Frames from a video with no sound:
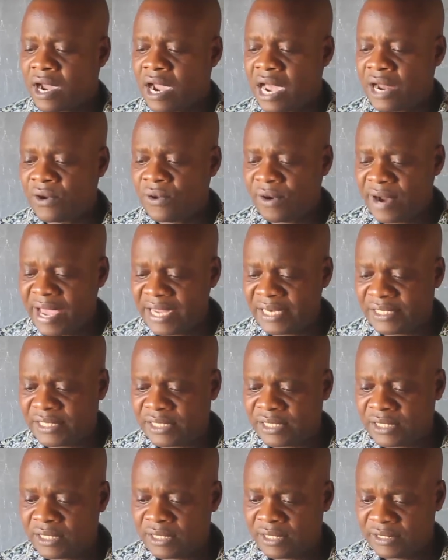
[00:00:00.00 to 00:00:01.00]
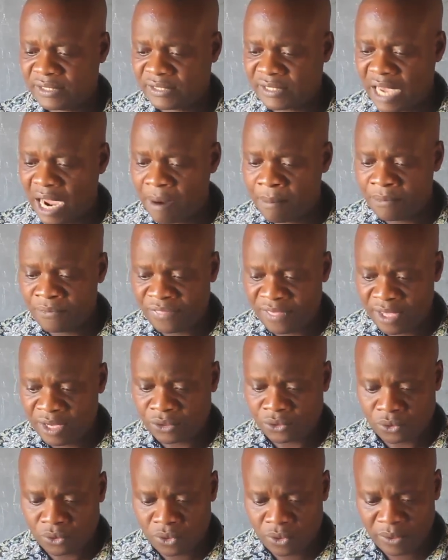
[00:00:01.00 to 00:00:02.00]
Can you write
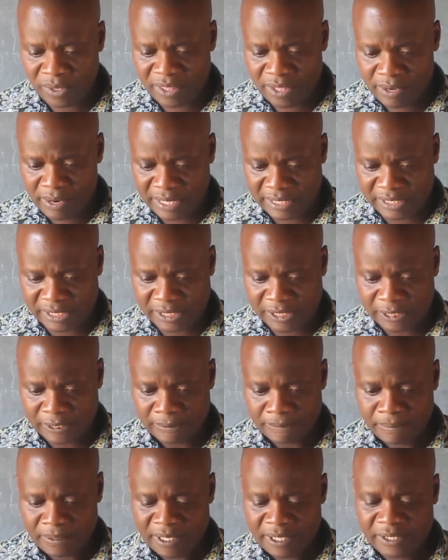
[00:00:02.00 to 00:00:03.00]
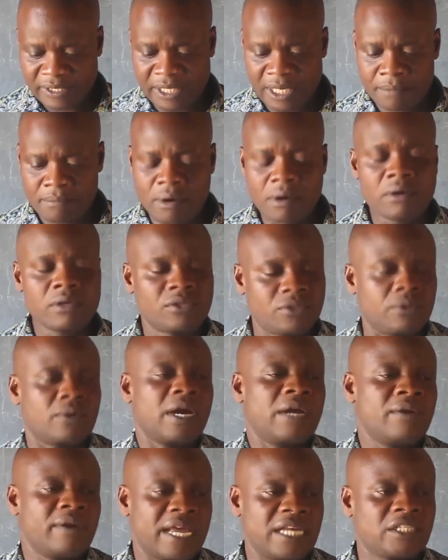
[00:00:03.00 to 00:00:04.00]
something to do with what? Timbuktu.
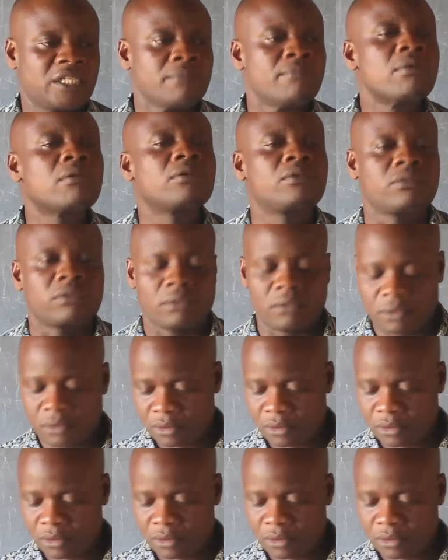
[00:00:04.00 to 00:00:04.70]
Can you write Timbuktu?